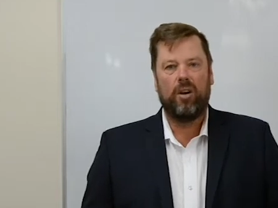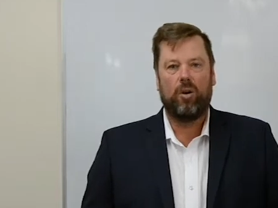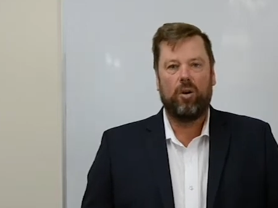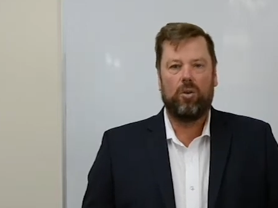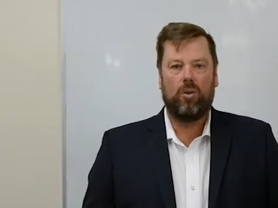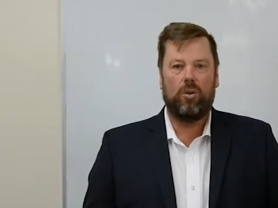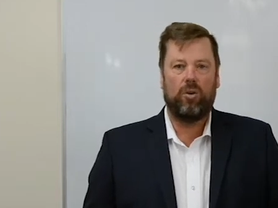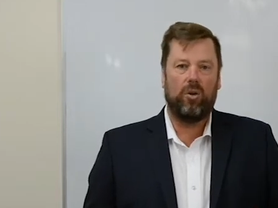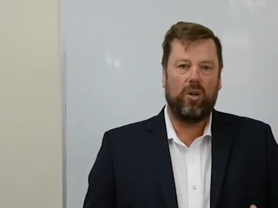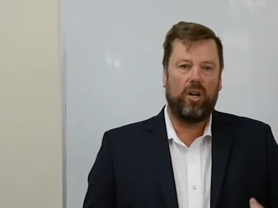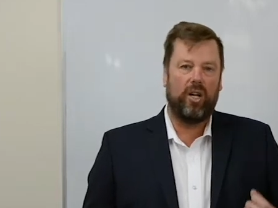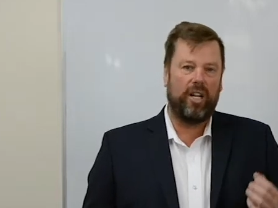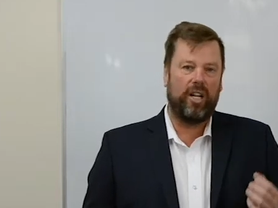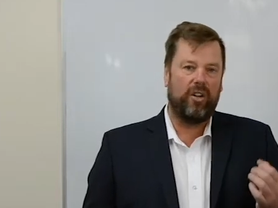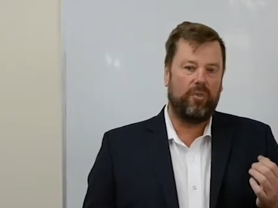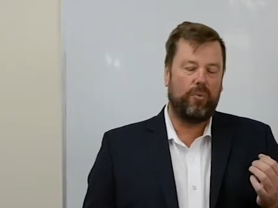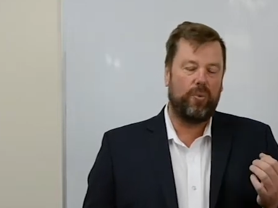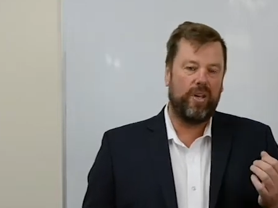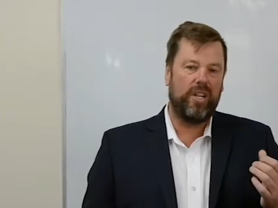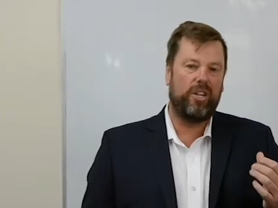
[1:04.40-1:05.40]
or
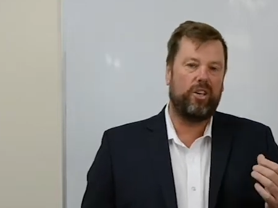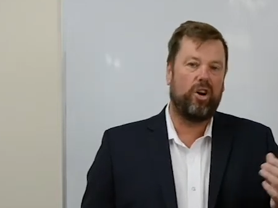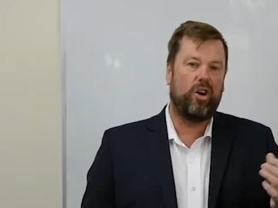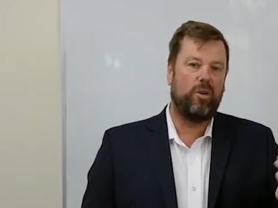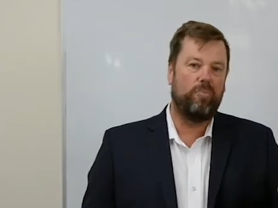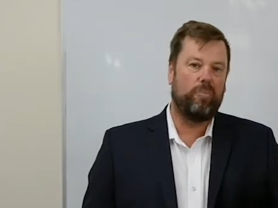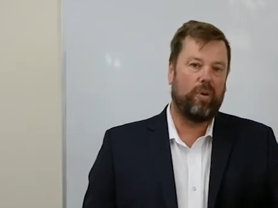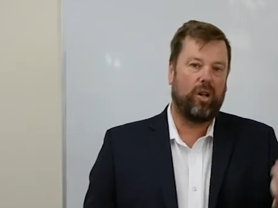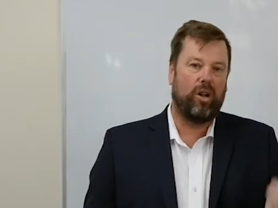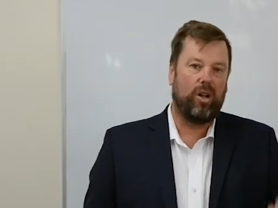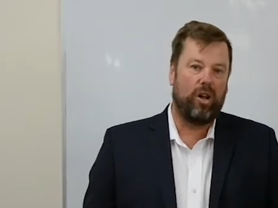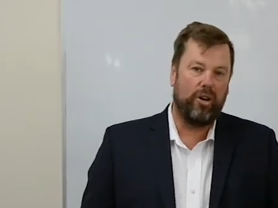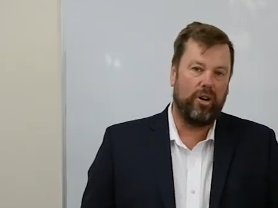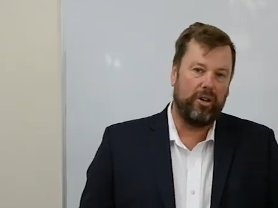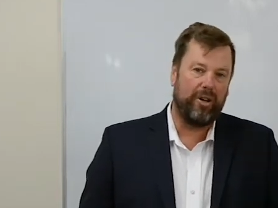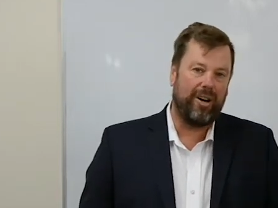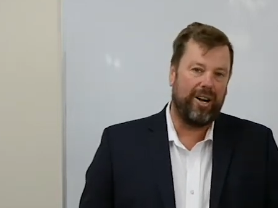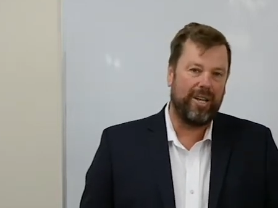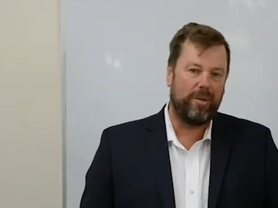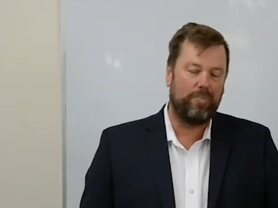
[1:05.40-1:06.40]
if we go below
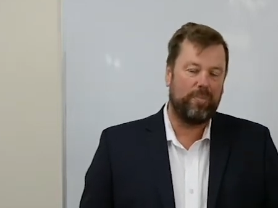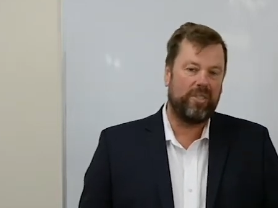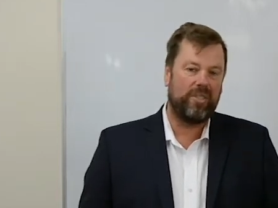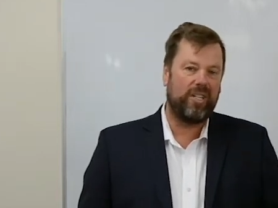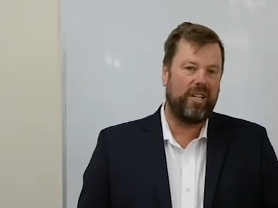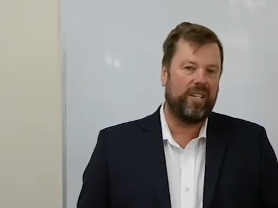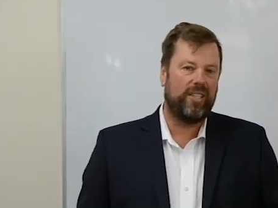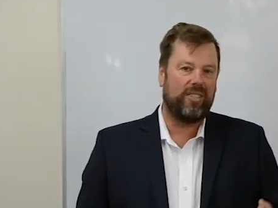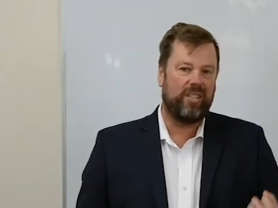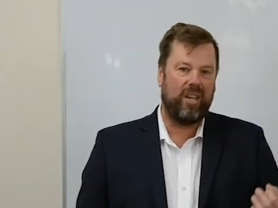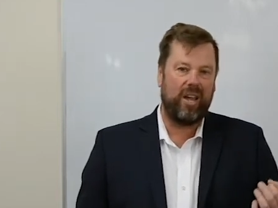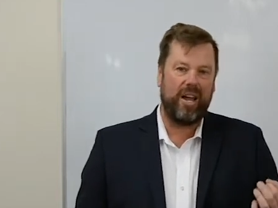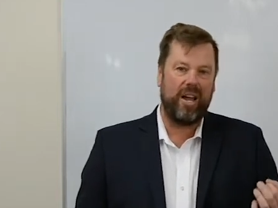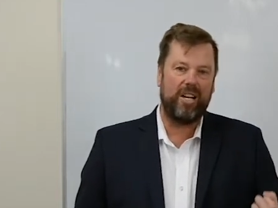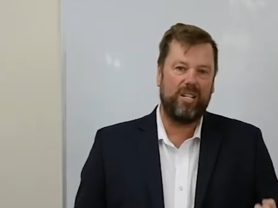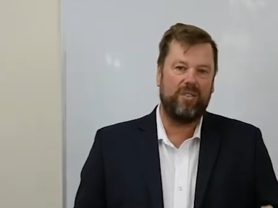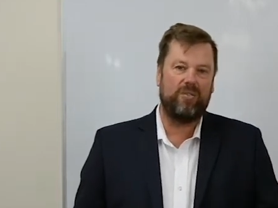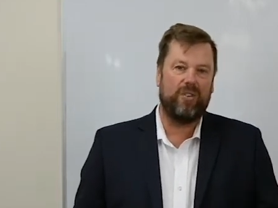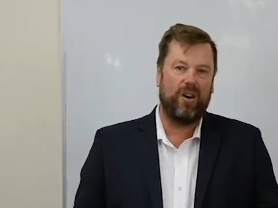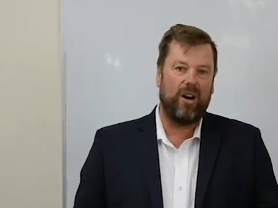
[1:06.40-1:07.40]
90%, say
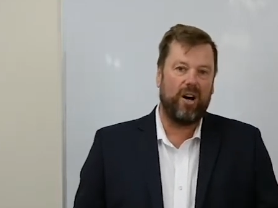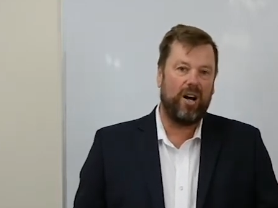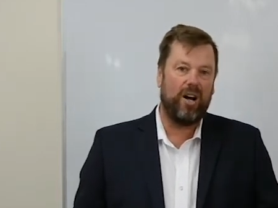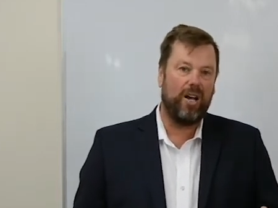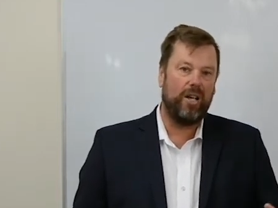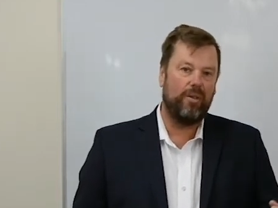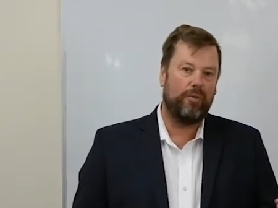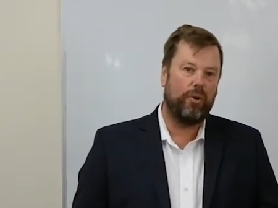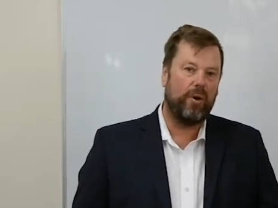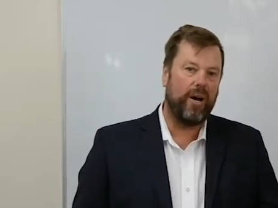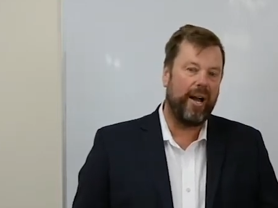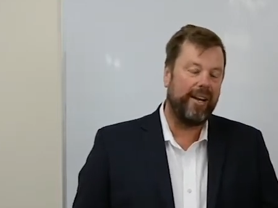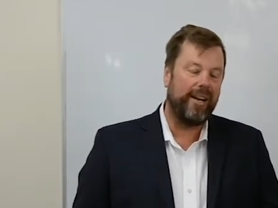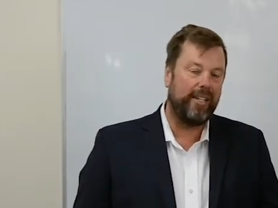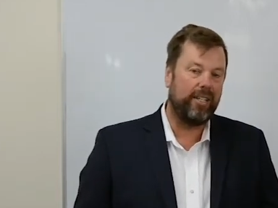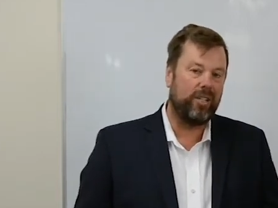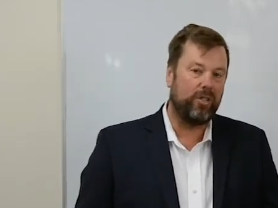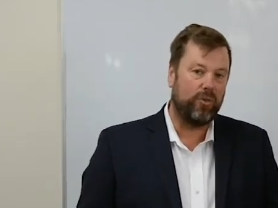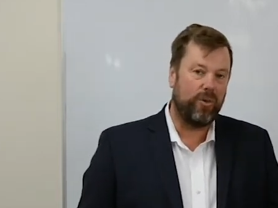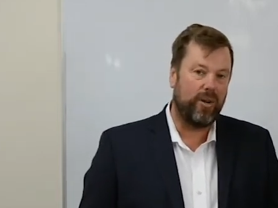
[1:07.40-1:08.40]
85 or
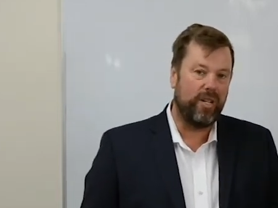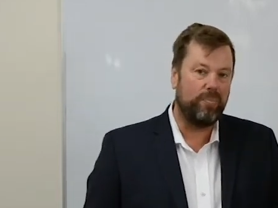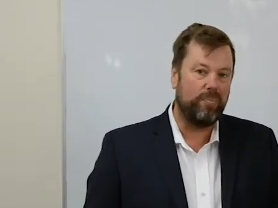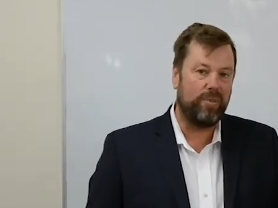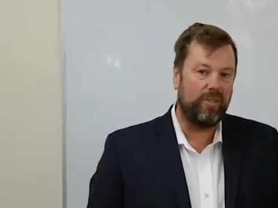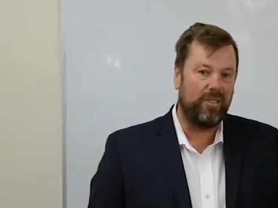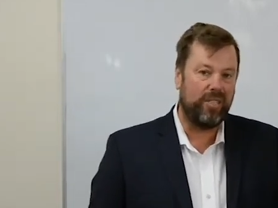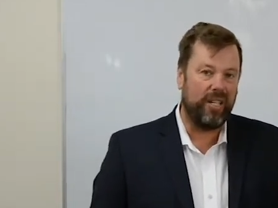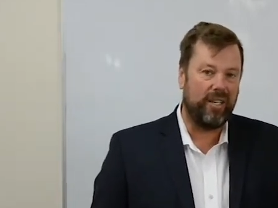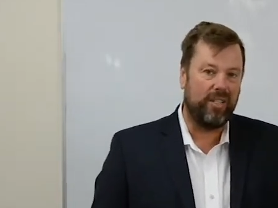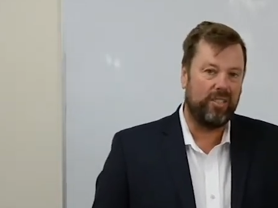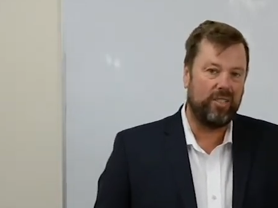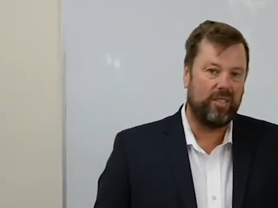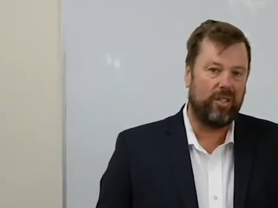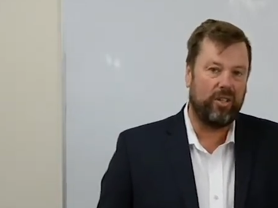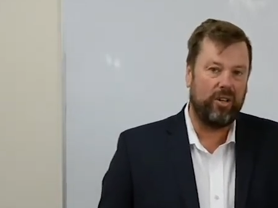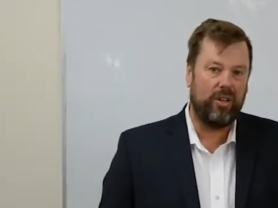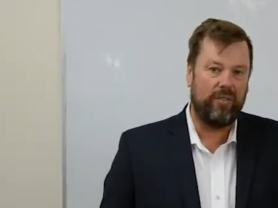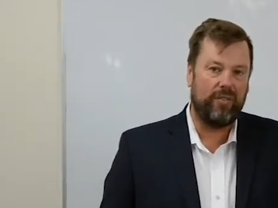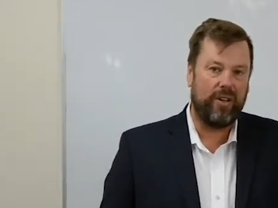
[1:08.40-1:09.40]
83% as a
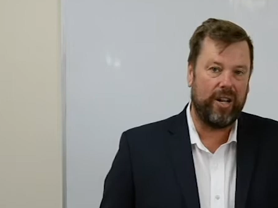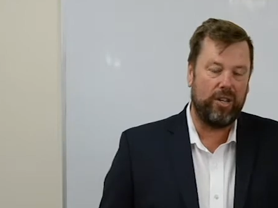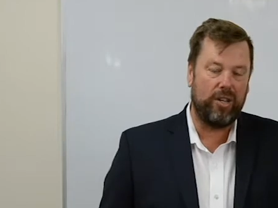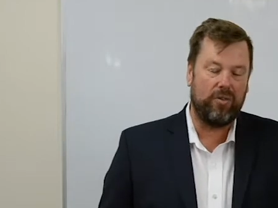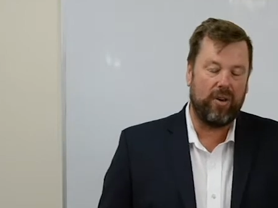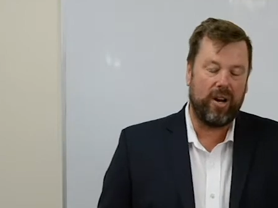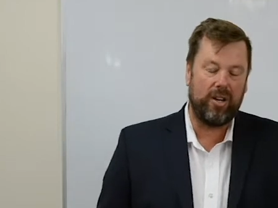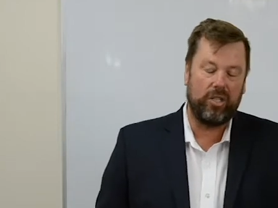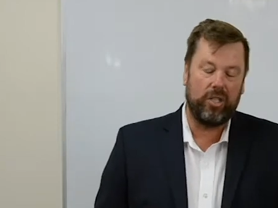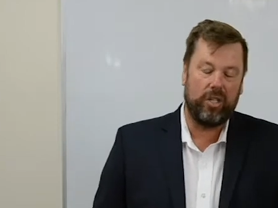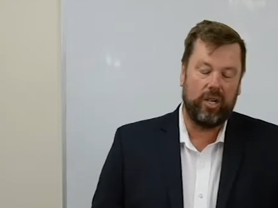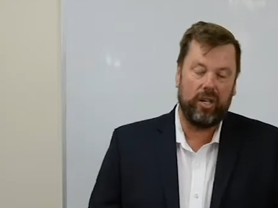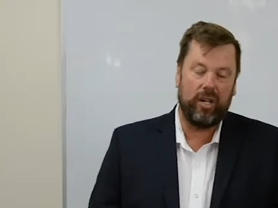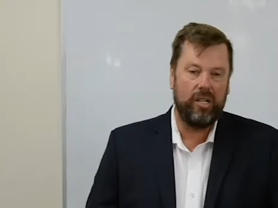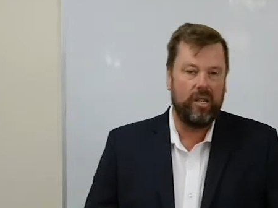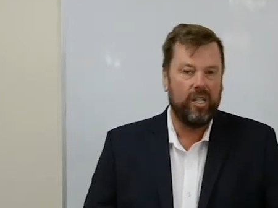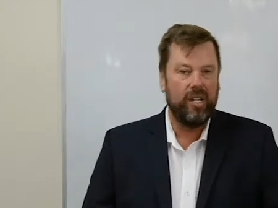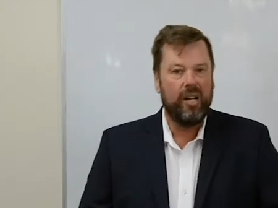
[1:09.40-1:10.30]
loan to value ratio,